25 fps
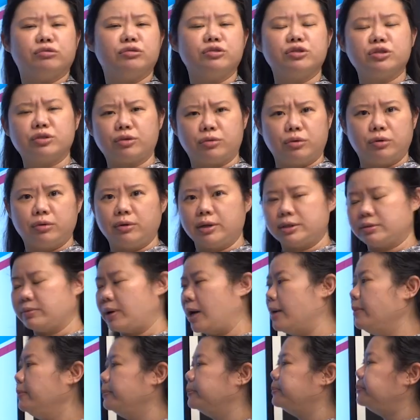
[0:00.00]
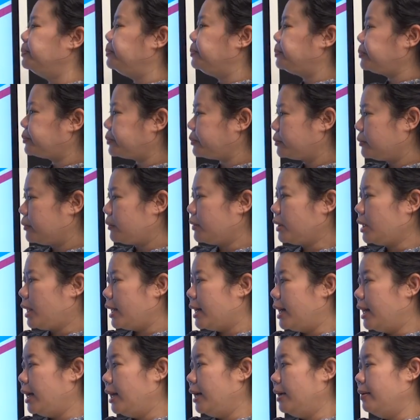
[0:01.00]
score as well.
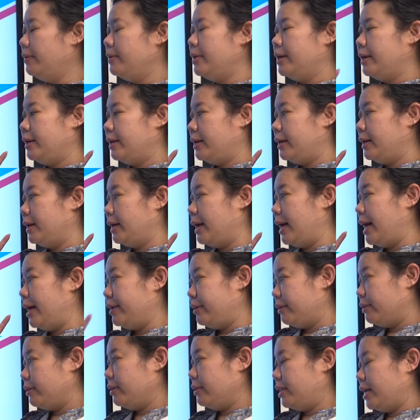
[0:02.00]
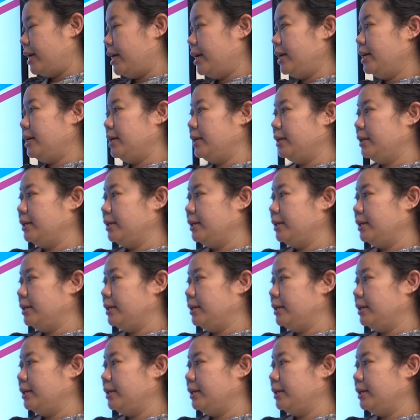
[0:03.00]
Another thing,